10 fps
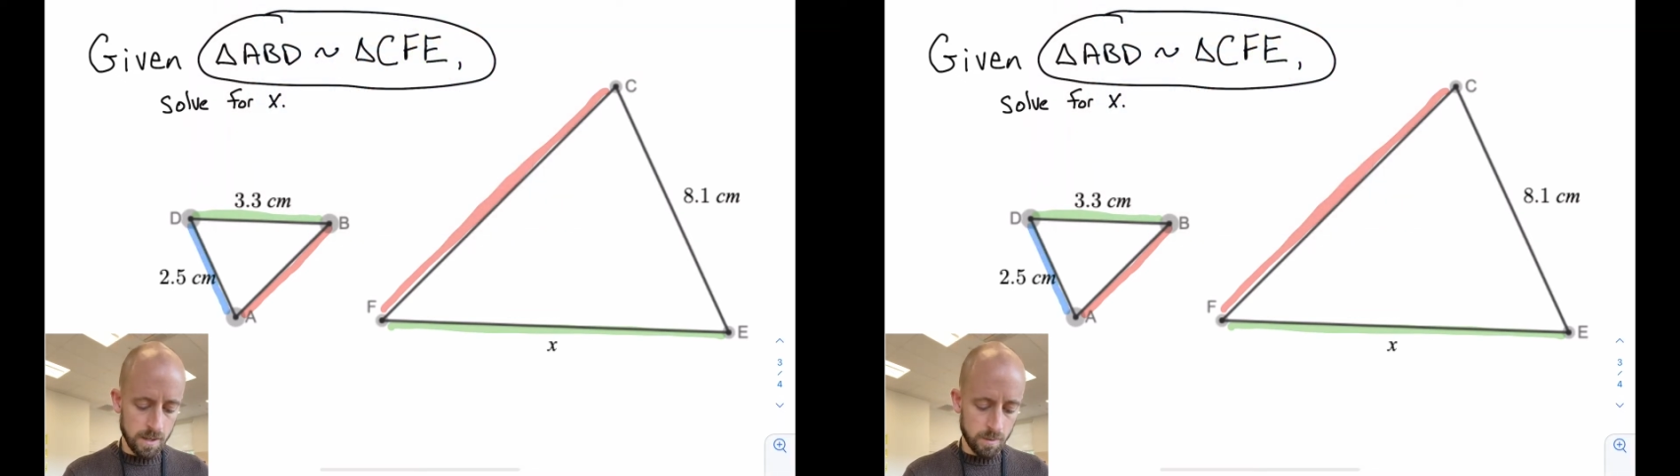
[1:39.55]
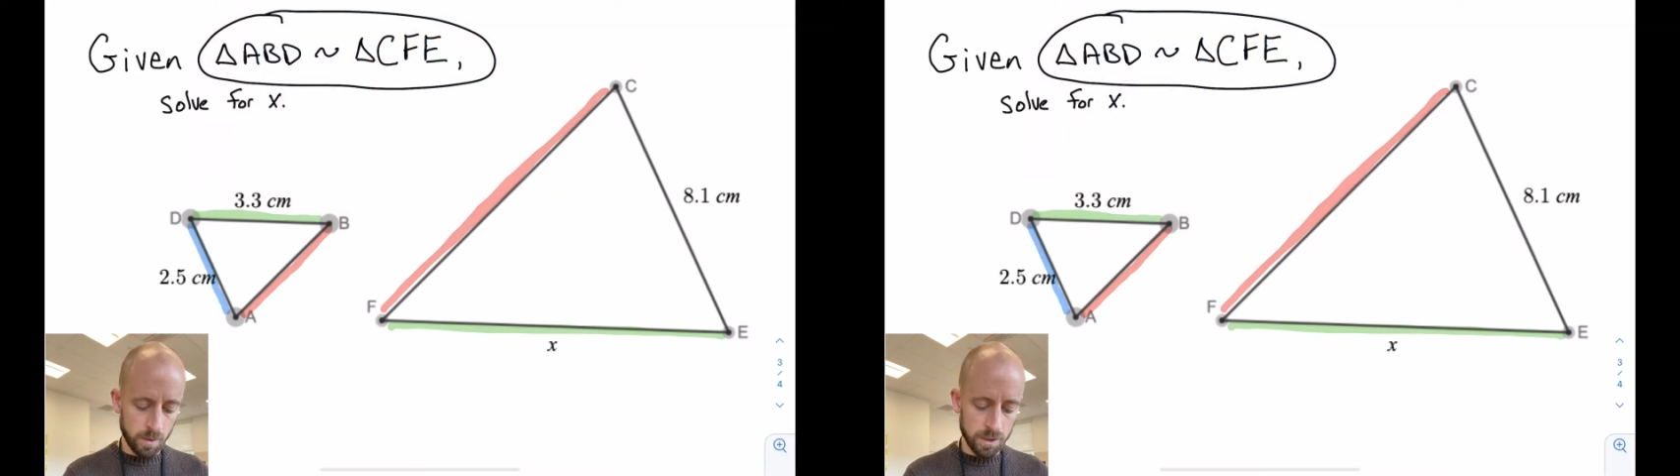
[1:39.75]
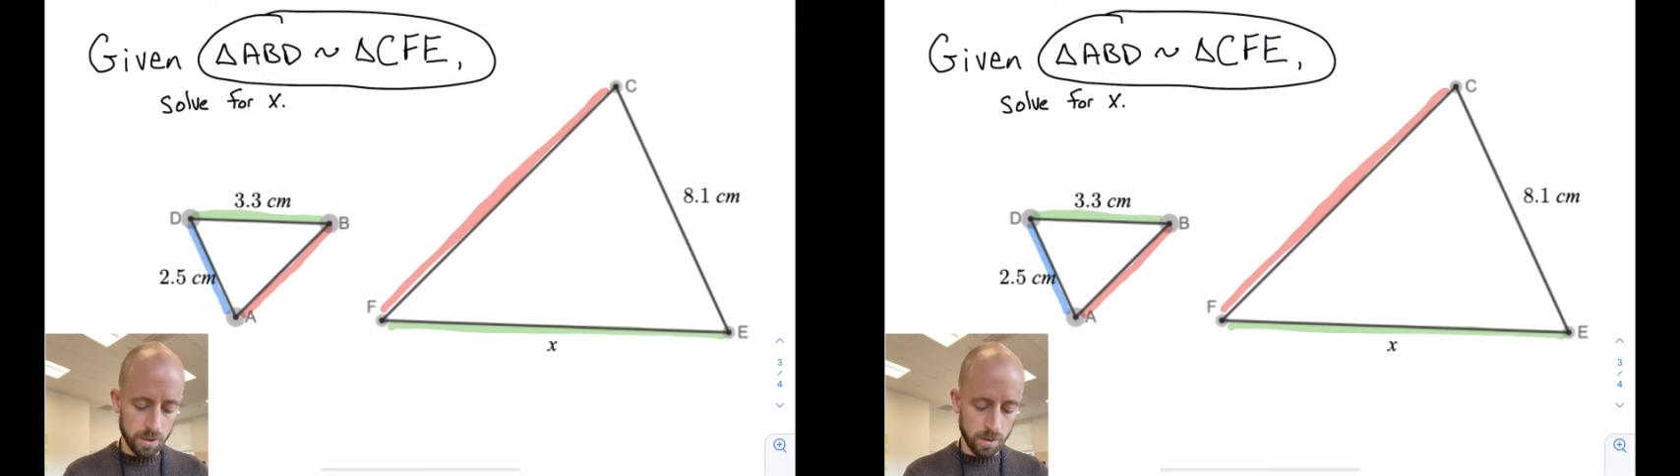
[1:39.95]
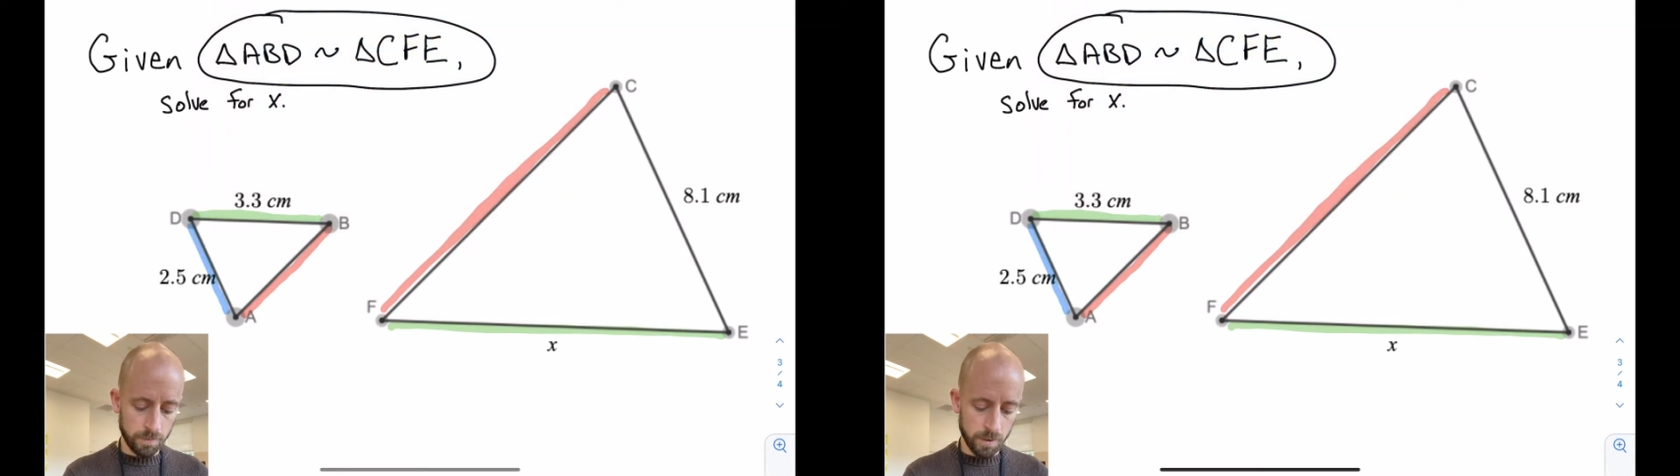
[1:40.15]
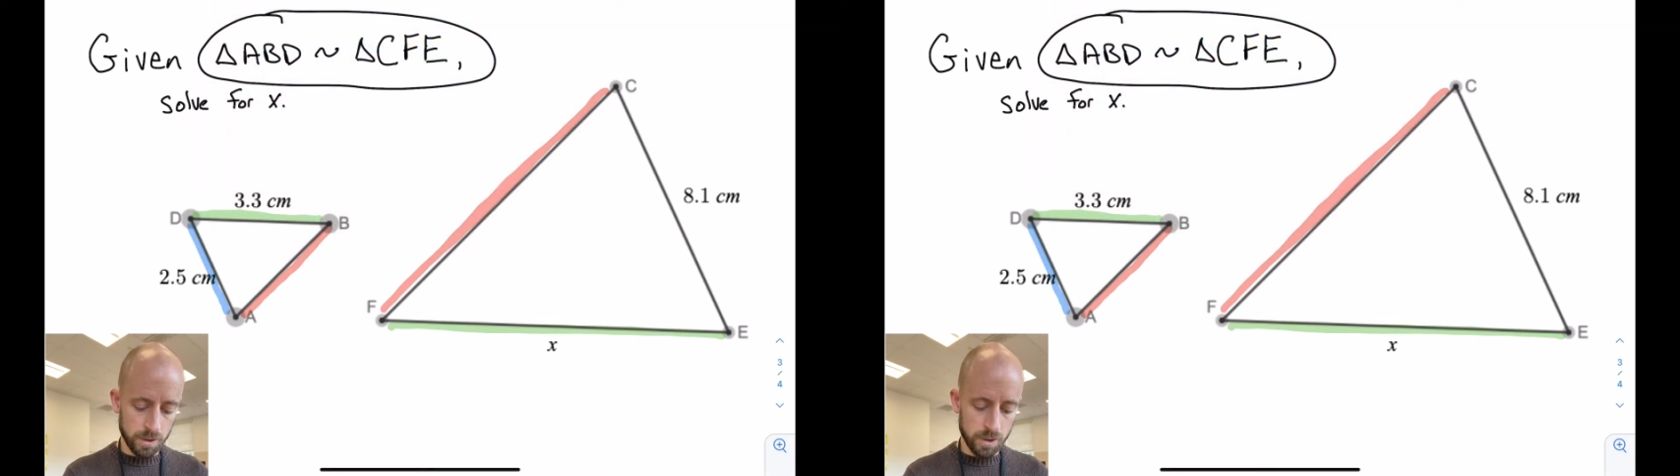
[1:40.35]
Once you do the
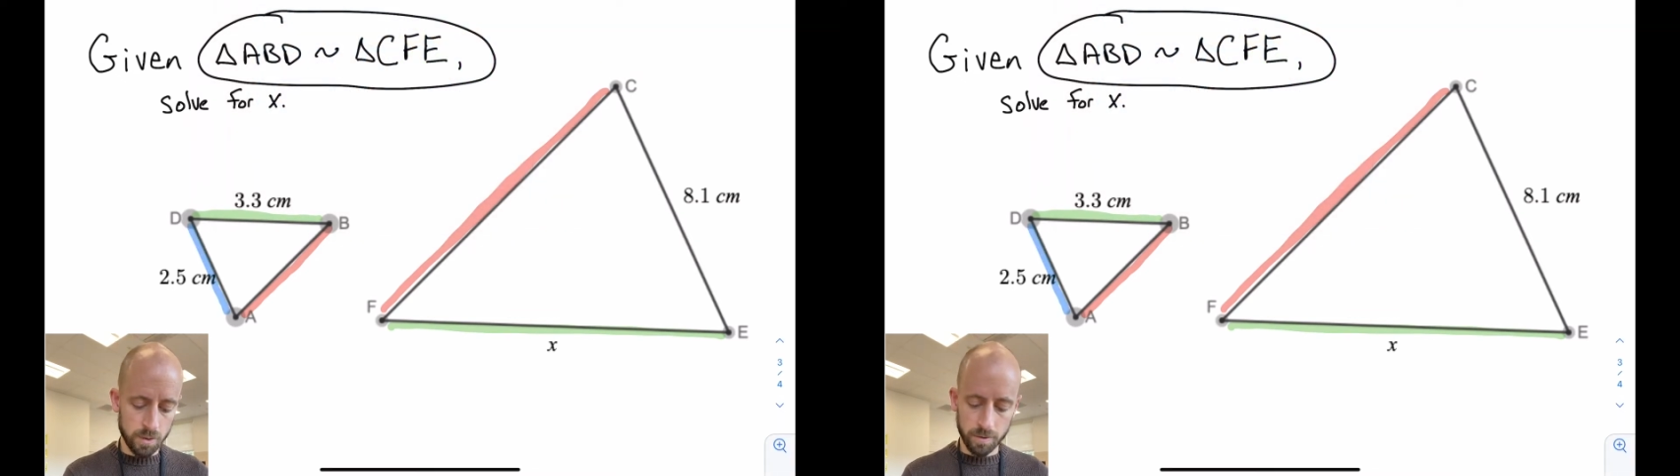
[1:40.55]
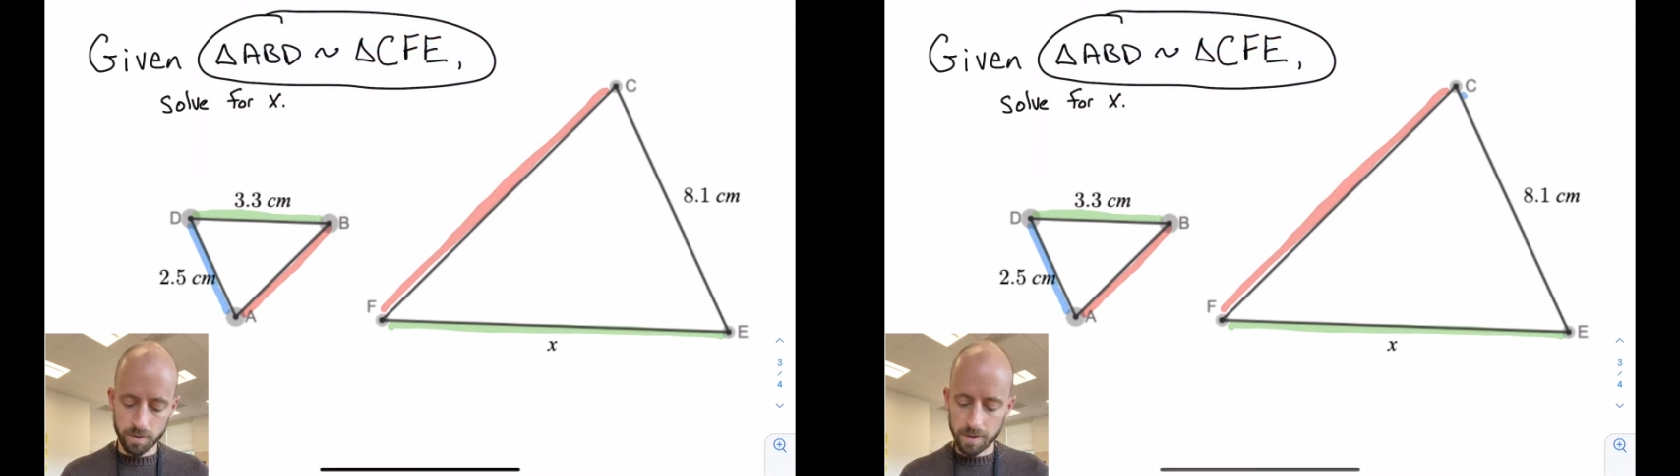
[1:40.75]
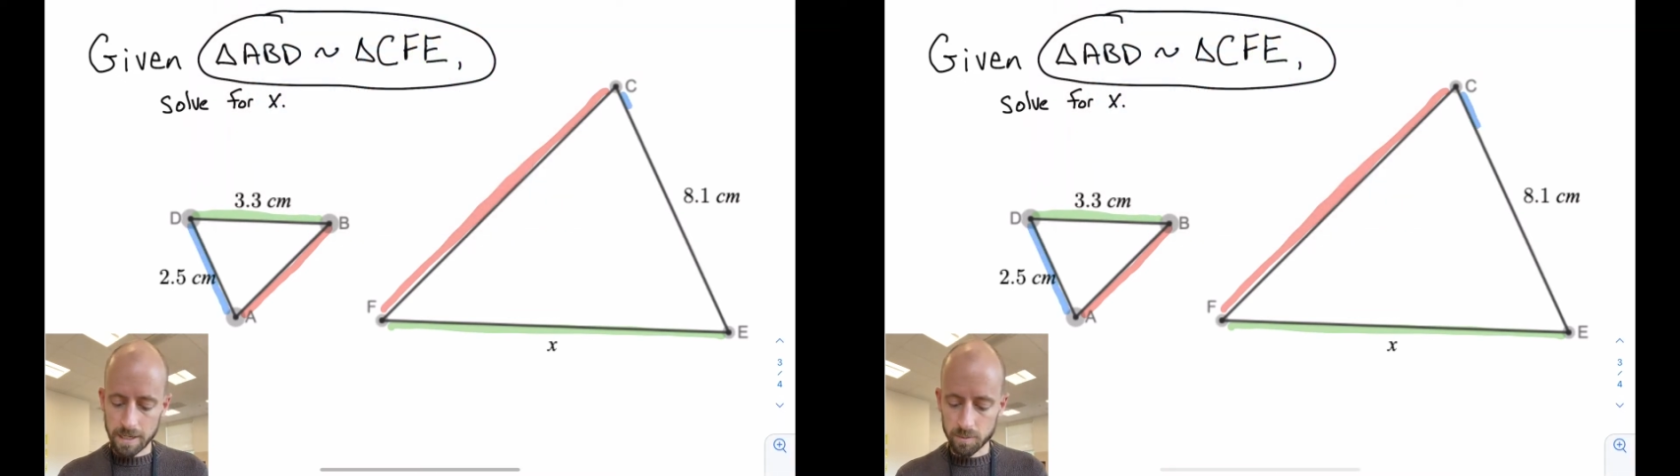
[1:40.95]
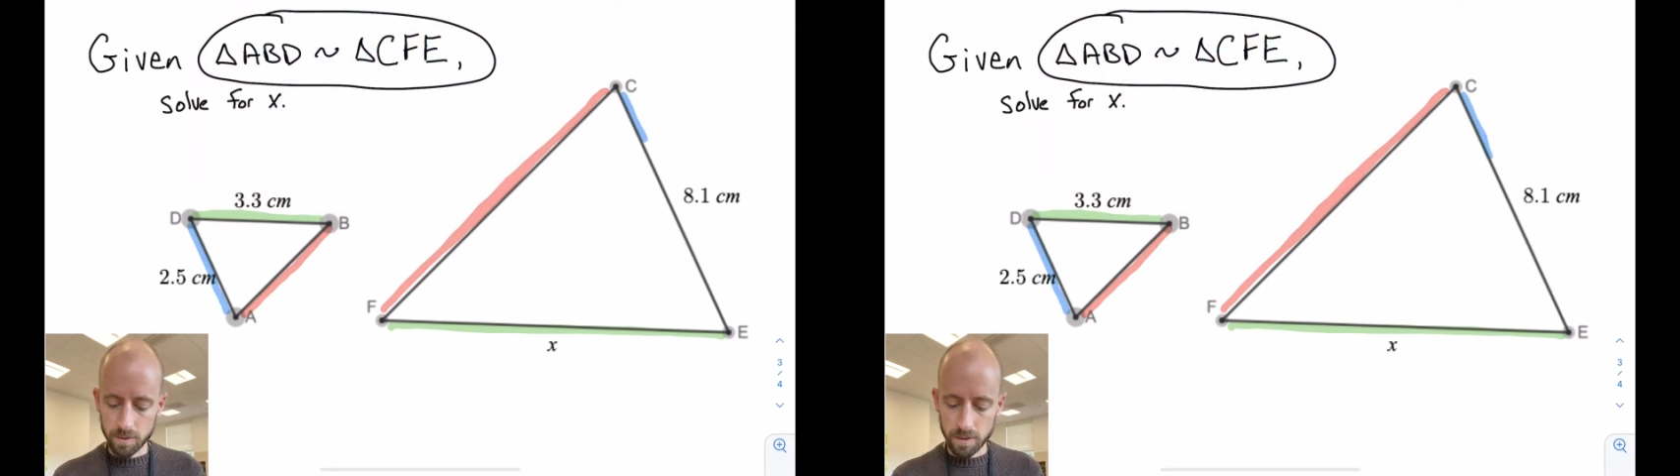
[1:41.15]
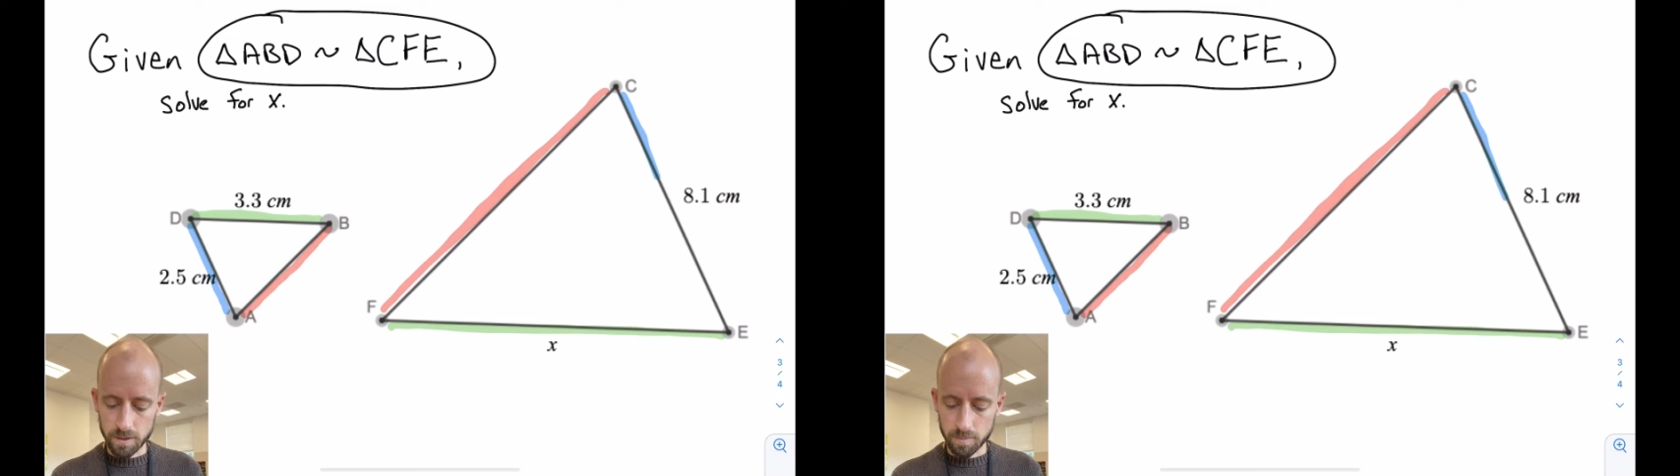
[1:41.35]
first two, the last
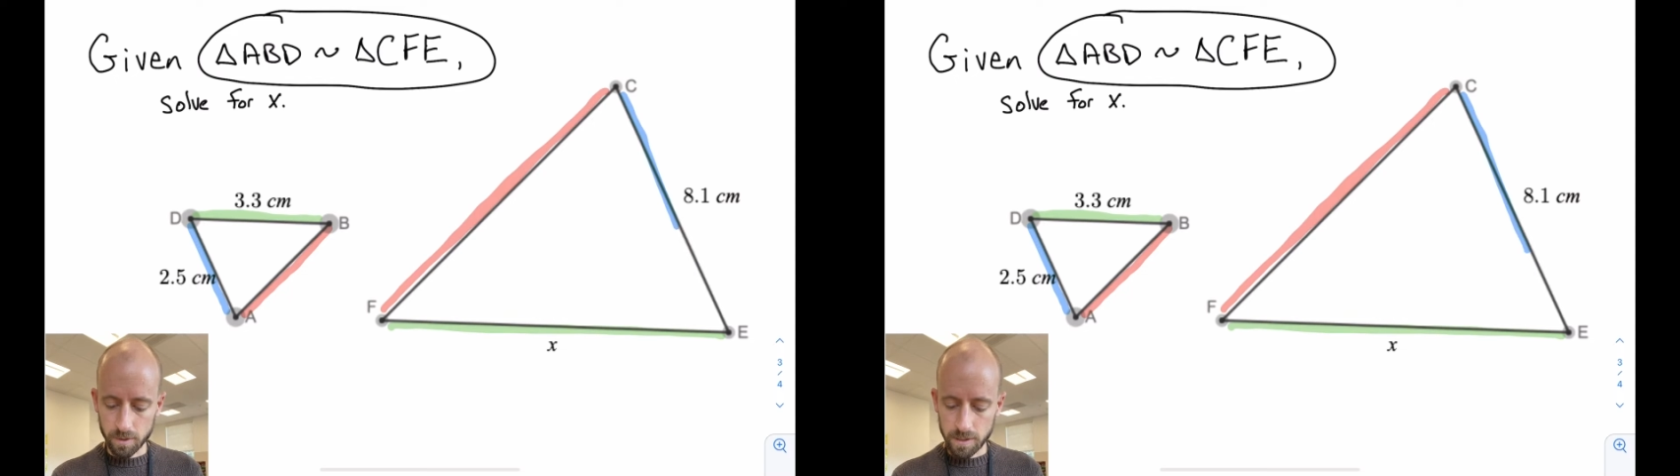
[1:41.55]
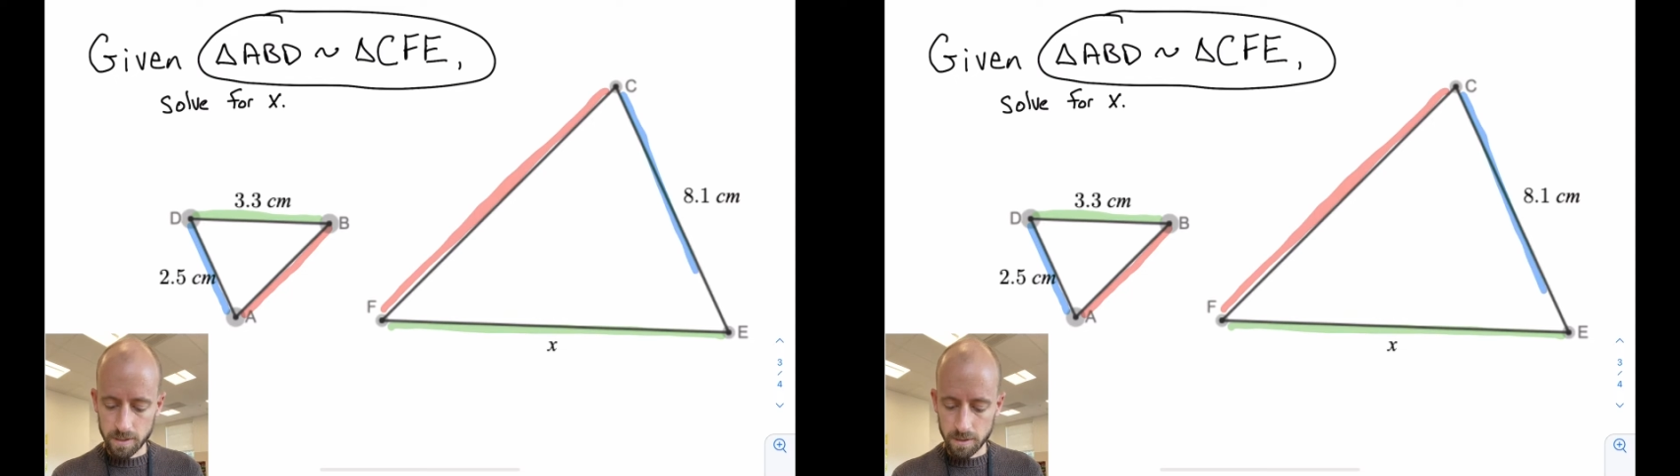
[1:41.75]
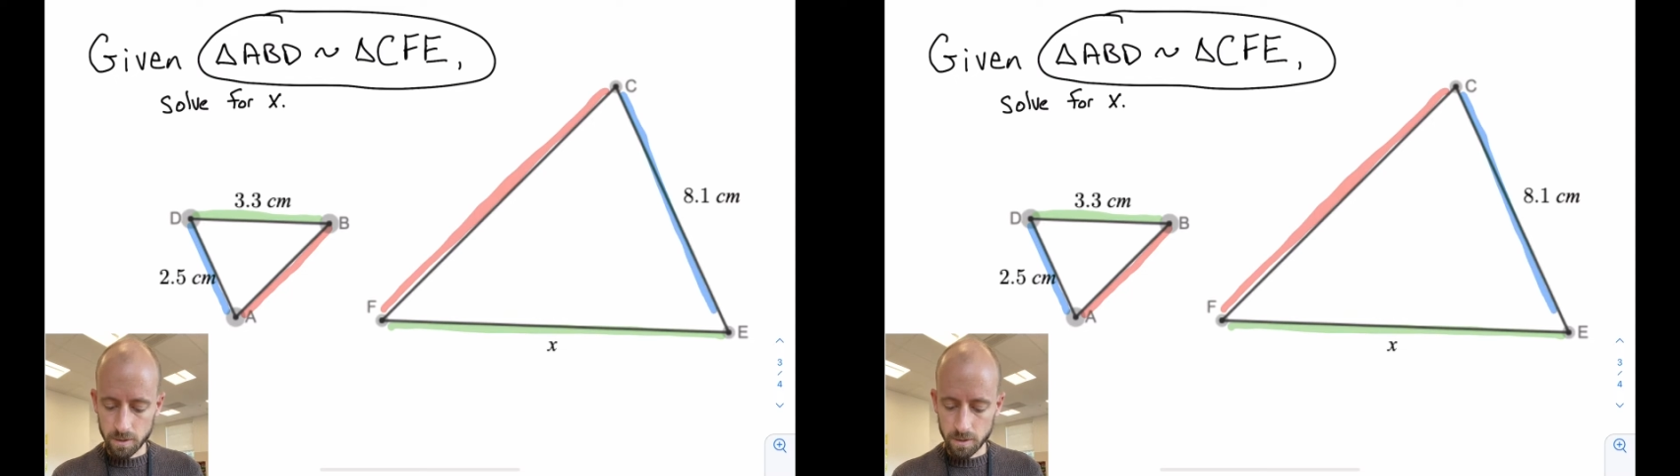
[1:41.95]
one is pretty easy.